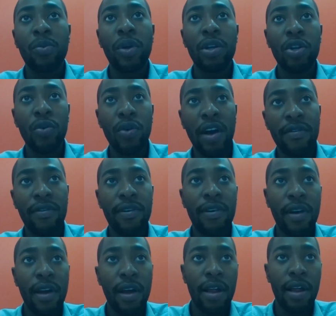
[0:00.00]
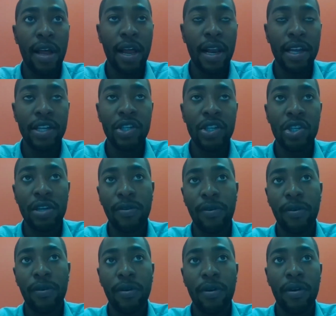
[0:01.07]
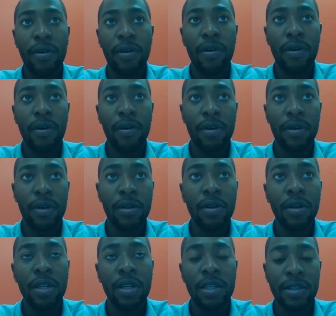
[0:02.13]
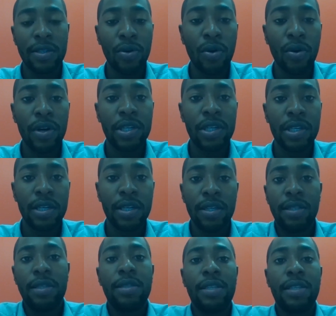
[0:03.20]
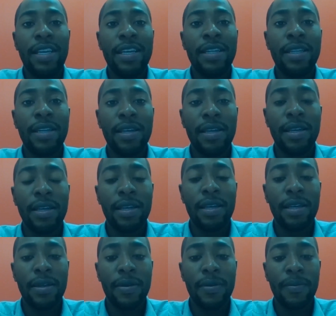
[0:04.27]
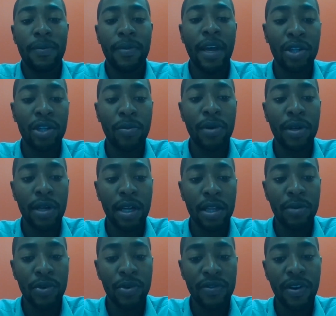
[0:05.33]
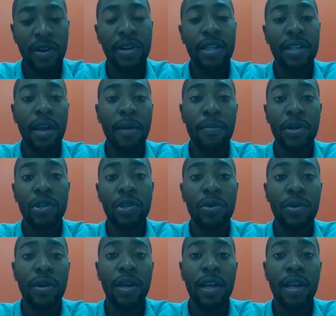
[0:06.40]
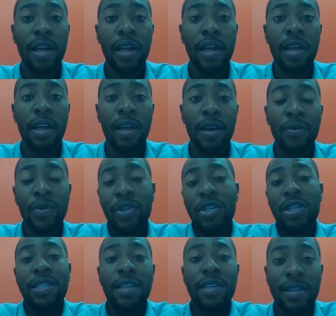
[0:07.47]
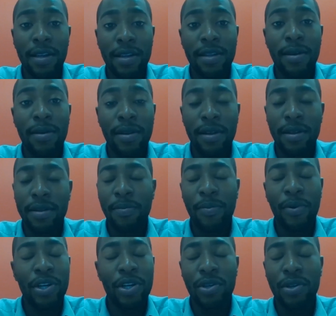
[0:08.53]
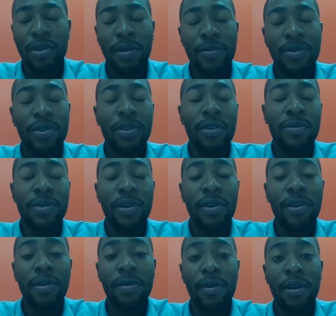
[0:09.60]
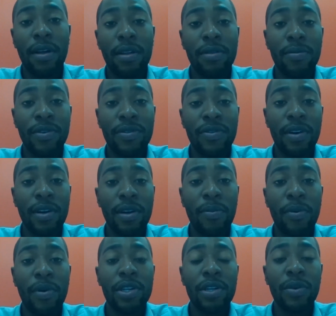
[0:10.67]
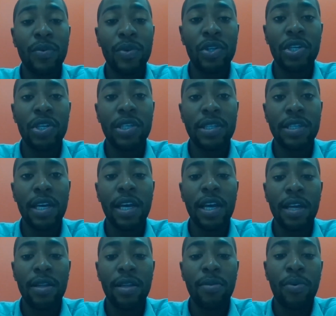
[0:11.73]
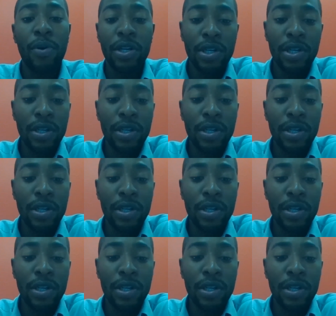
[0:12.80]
But when you have uh, LNG in, in the storage, it's in the atmospheric temperature, which is the, the, the, pressure, I'm, I'm sorry, atmospheric pressure, which is the